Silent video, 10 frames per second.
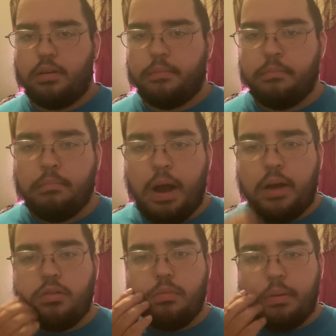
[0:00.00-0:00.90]

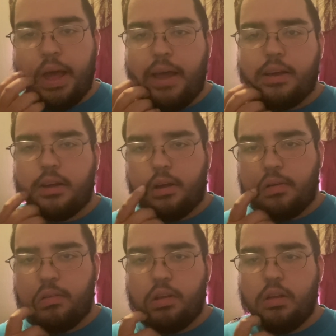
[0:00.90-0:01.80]
mono black
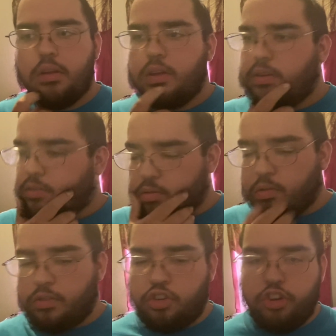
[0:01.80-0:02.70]
so
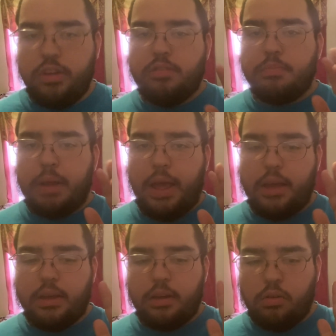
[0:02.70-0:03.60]
it's just
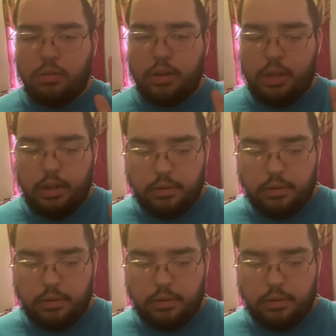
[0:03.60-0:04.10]
black only.